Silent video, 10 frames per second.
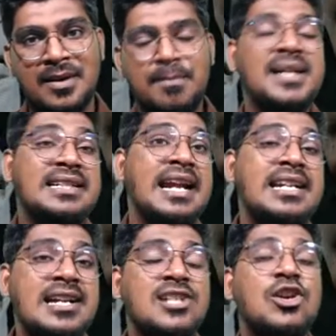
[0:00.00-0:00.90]
But 10
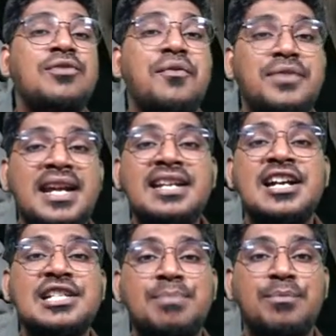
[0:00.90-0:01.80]
years or 15
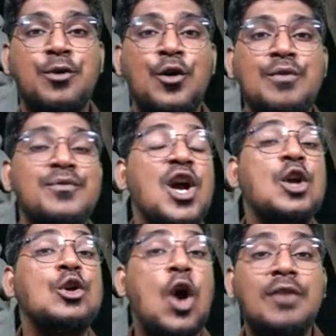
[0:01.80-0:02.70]
years before, we
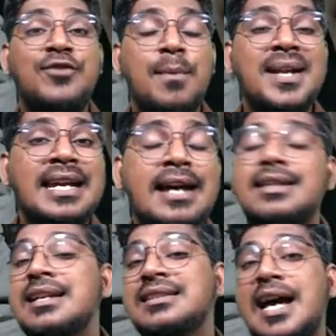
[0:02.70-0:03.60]
are not familiar
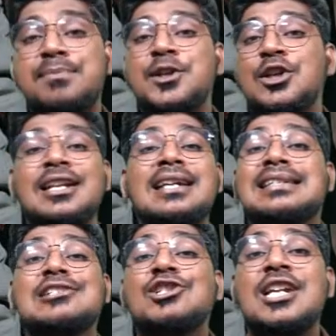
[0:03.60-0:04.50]
in that particular
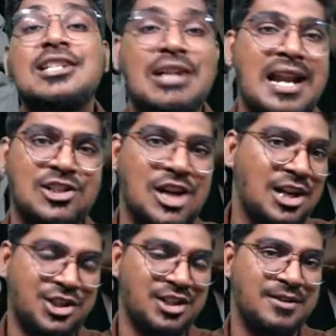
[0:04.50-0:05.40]
digital
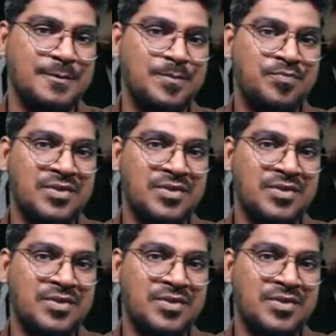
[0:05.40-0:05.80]
transaction.